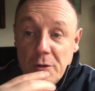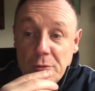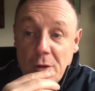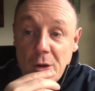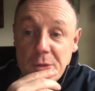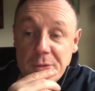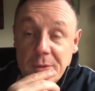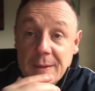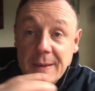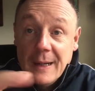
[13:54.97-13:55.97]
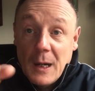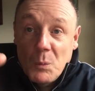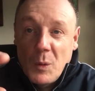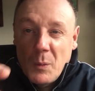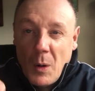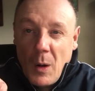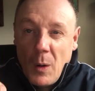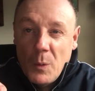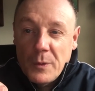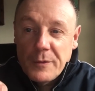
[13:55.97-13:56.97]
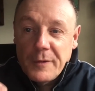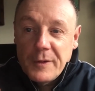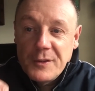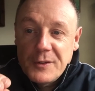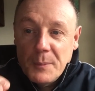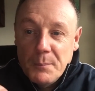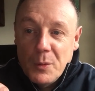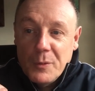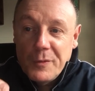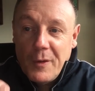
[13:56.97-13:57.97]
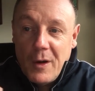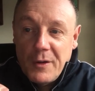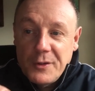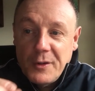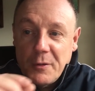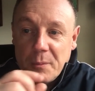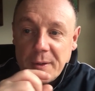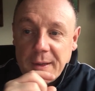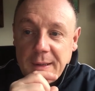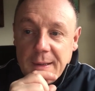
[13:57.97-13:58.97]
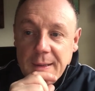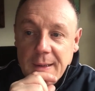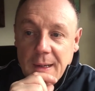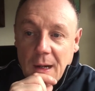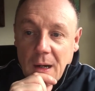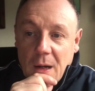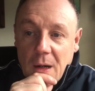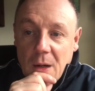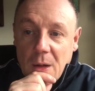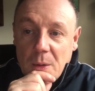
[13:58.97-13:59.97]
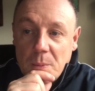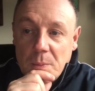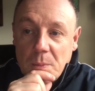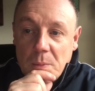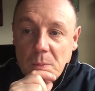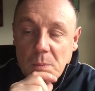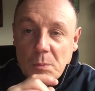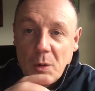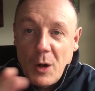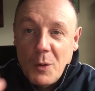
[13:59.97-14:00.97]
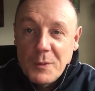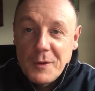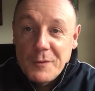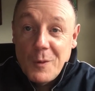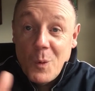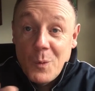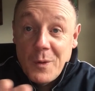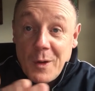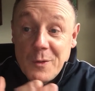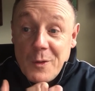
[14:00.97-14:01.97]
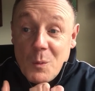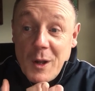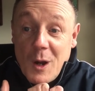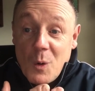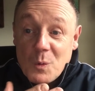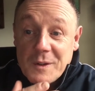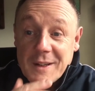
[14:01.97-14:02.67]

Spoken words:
grove, and we will hold a very simple fire ceremony. We'll hold it for all those that we hold